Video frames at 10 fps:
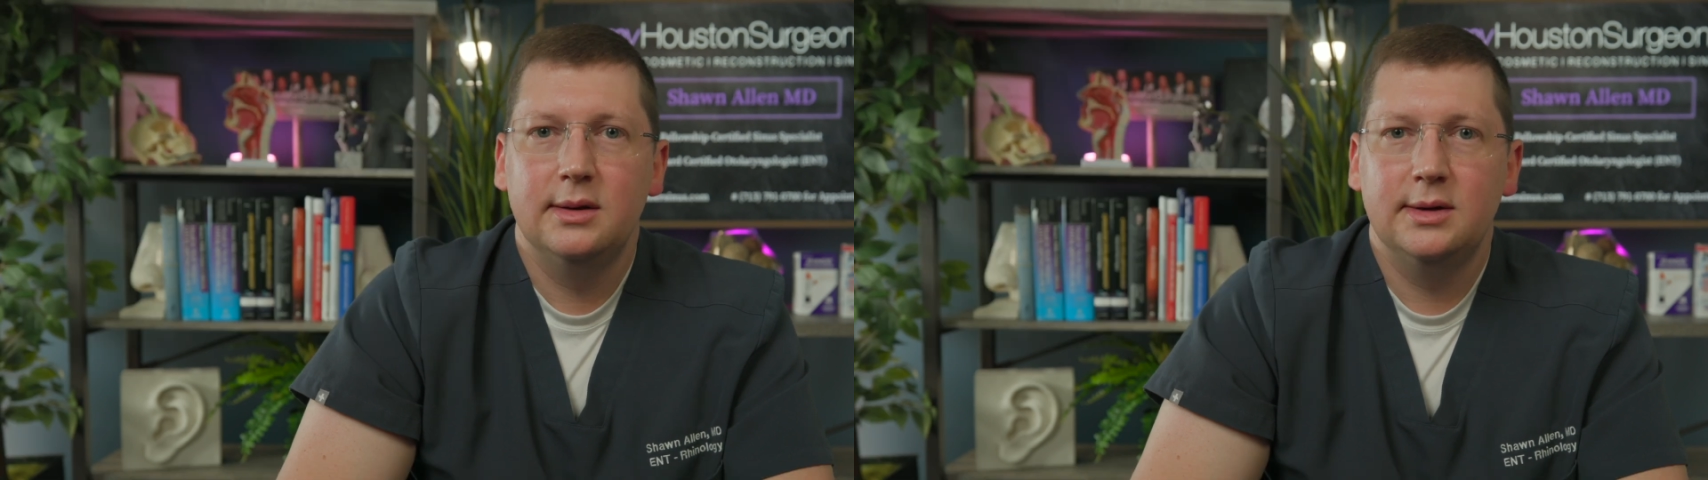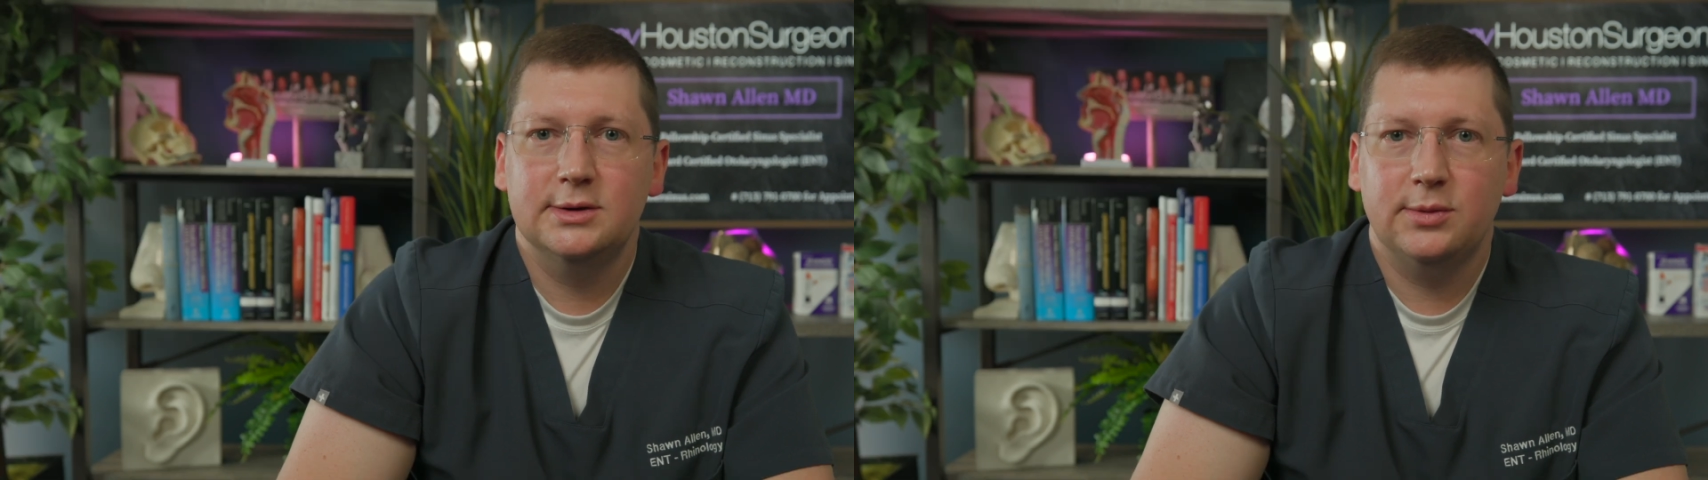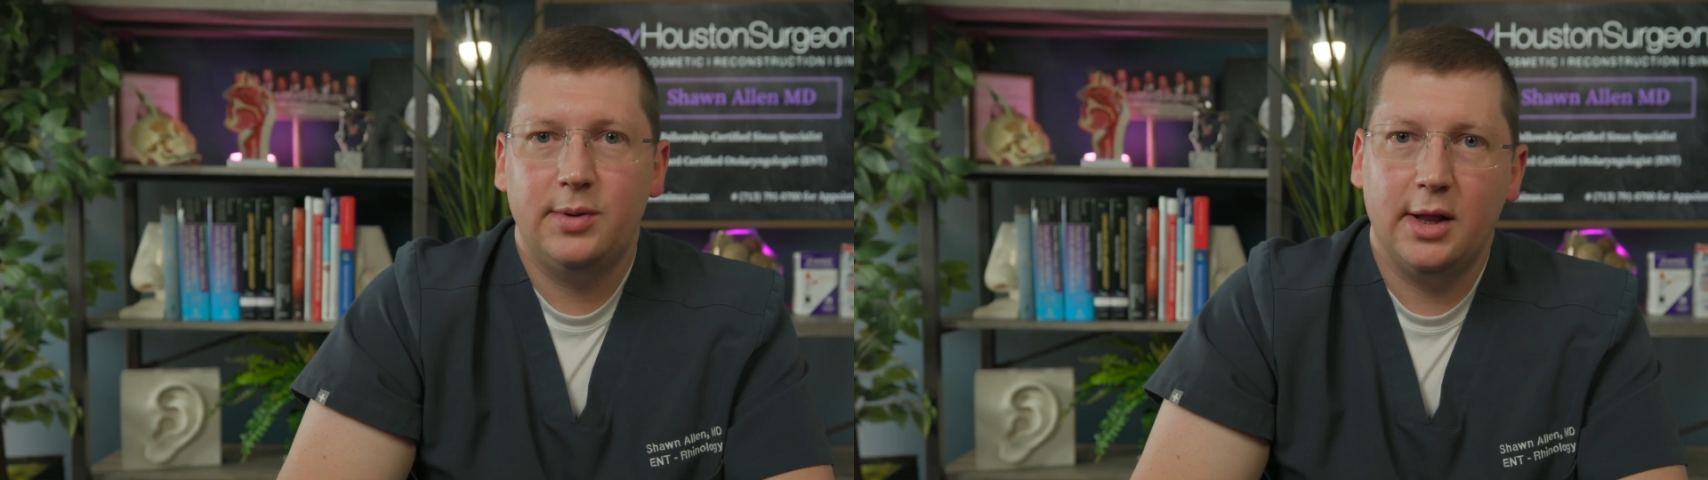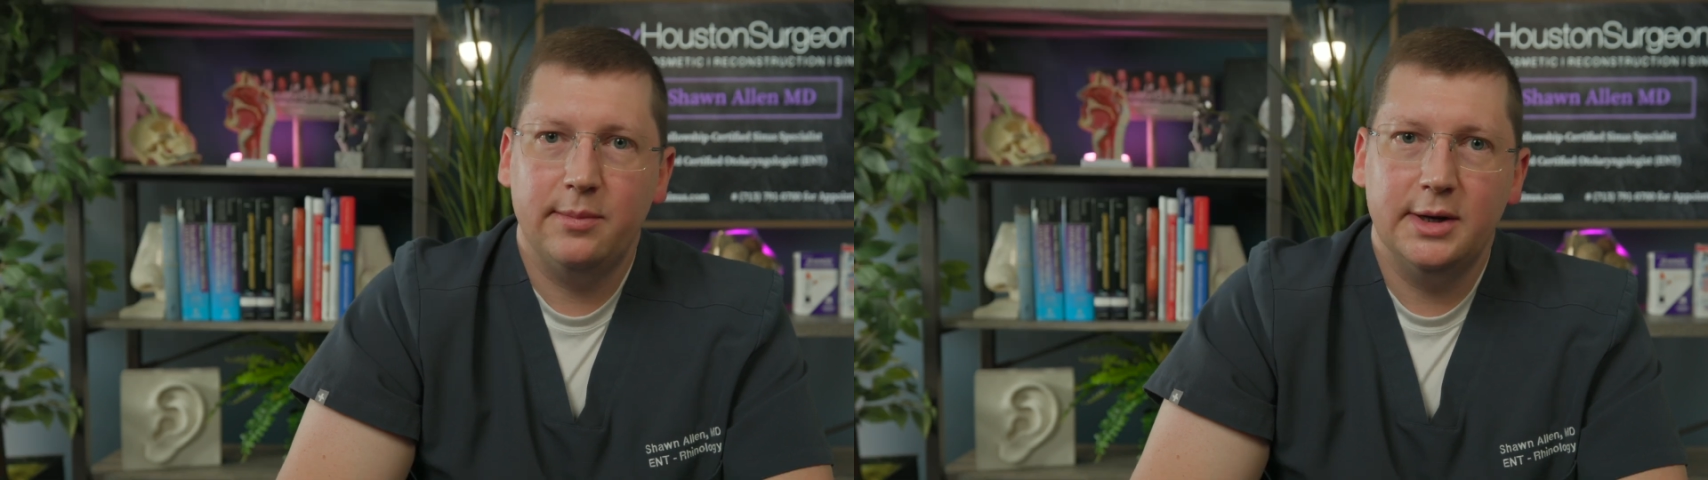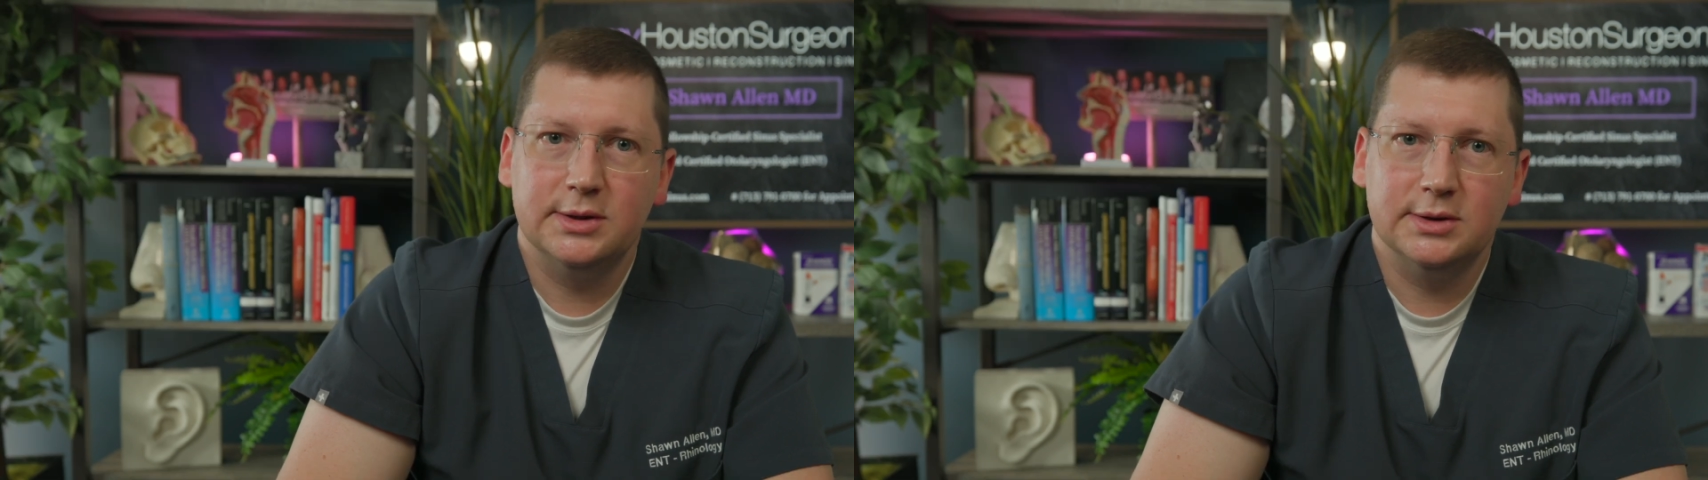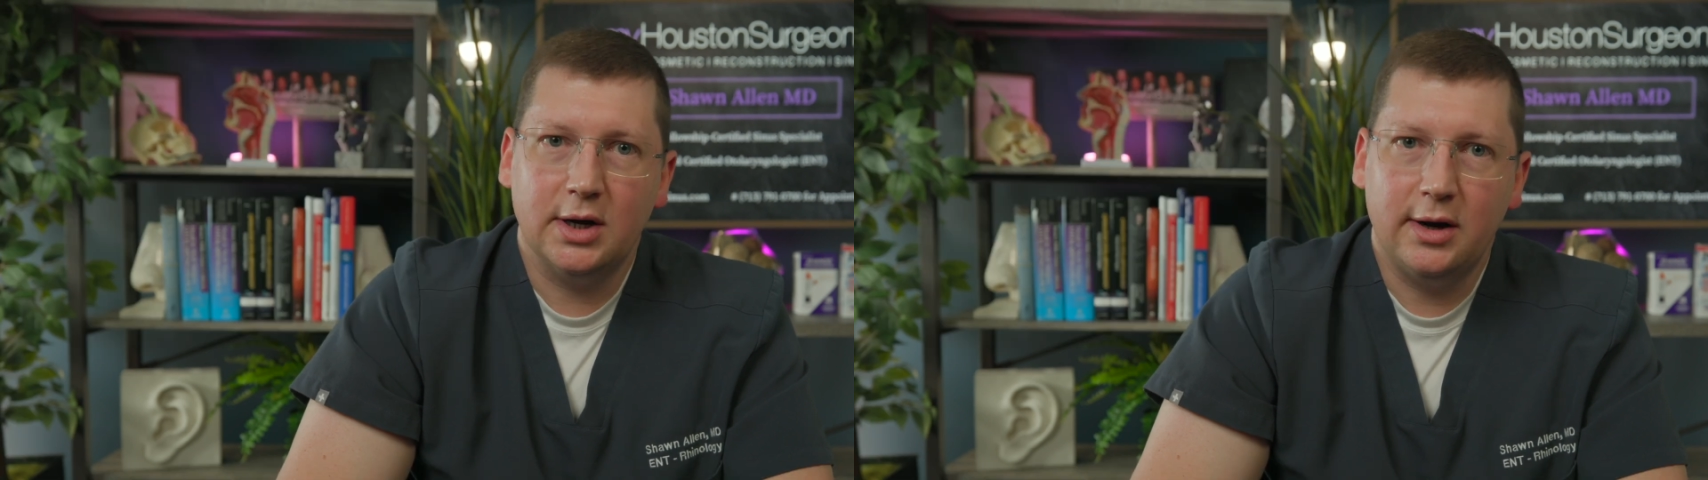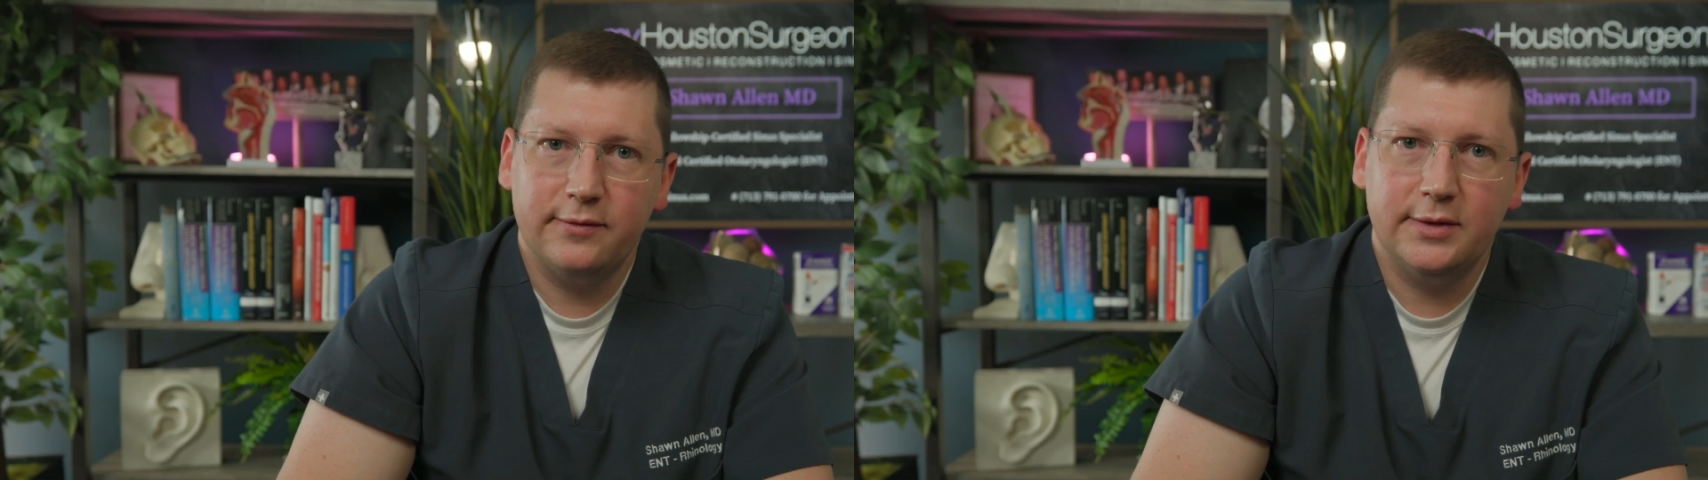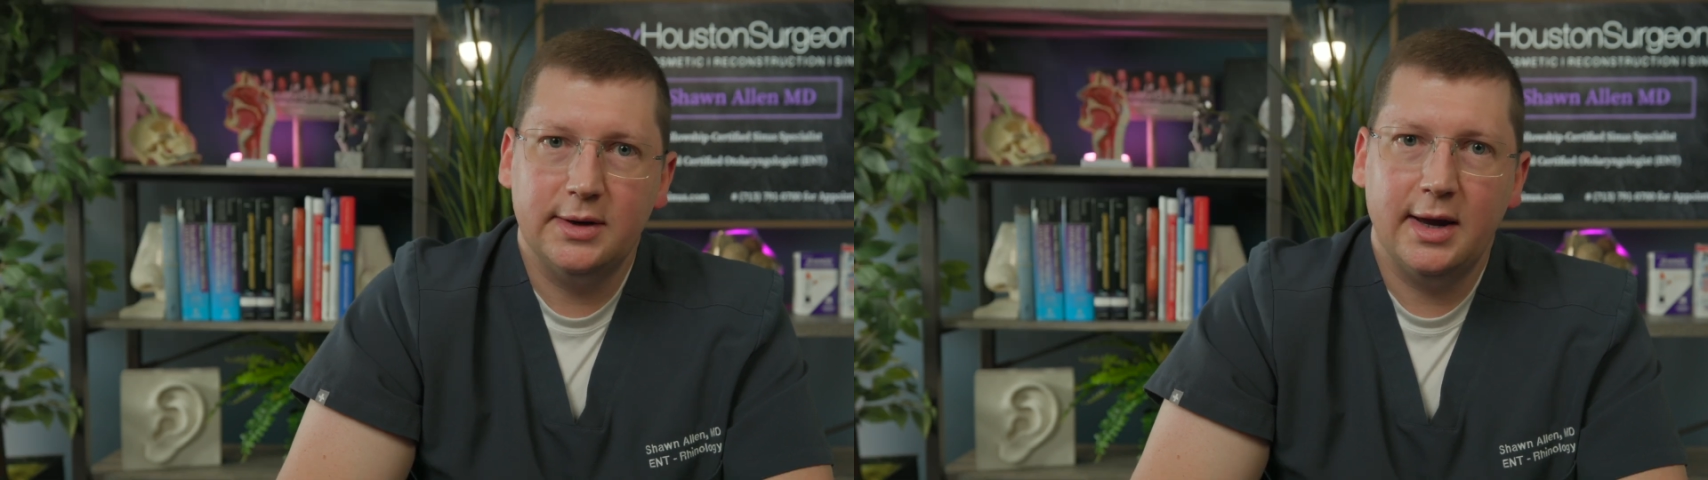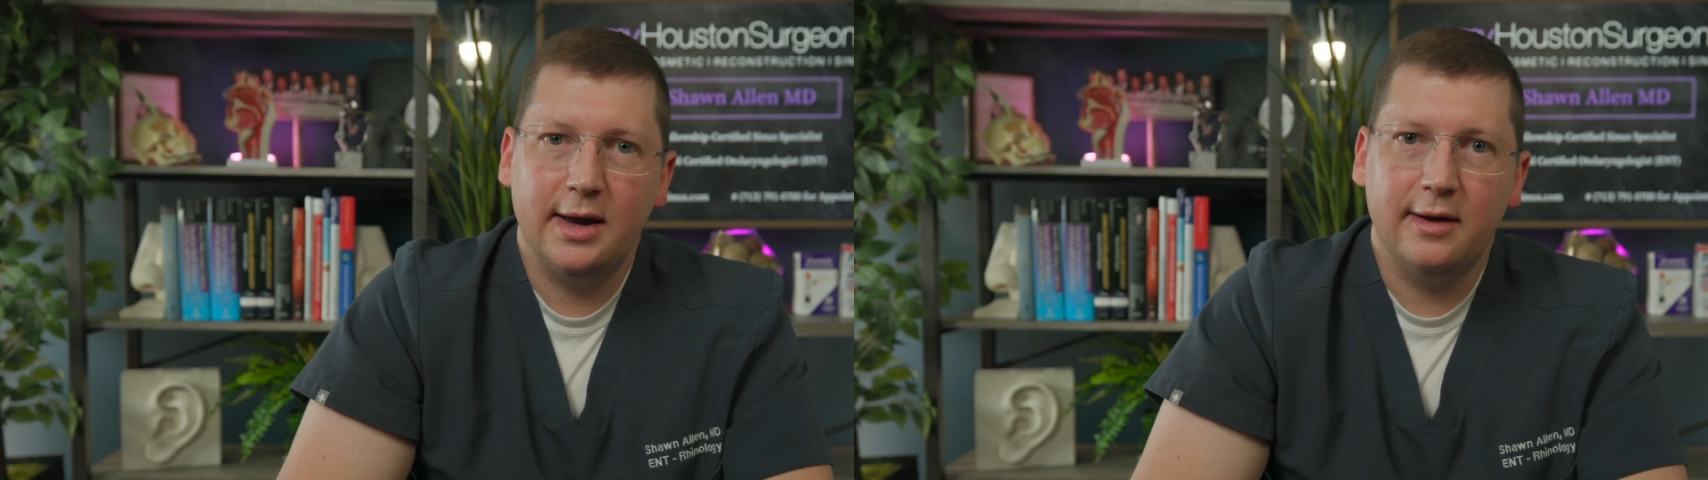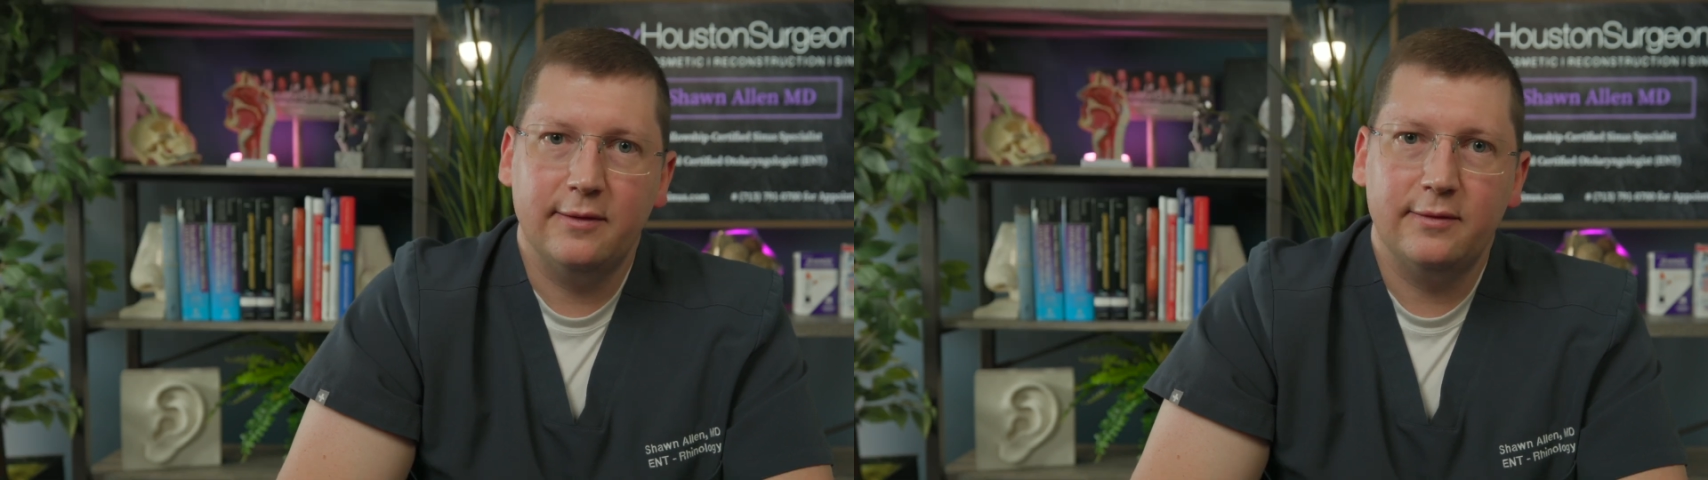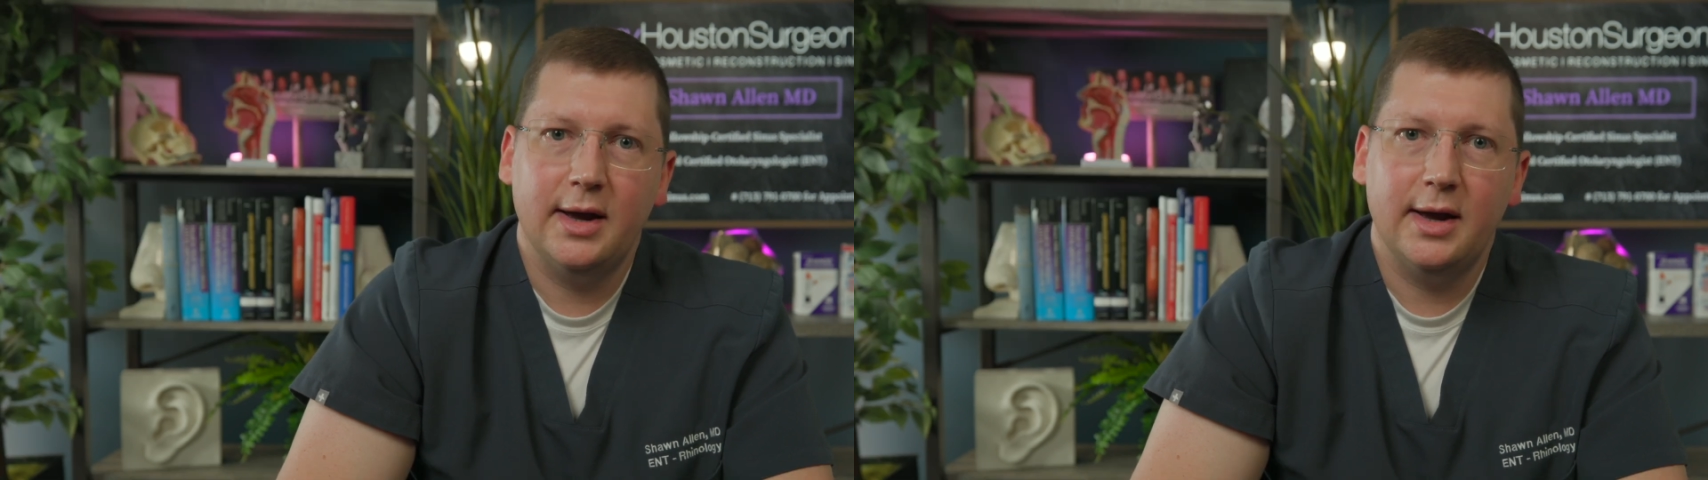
Nasal polyp patients often have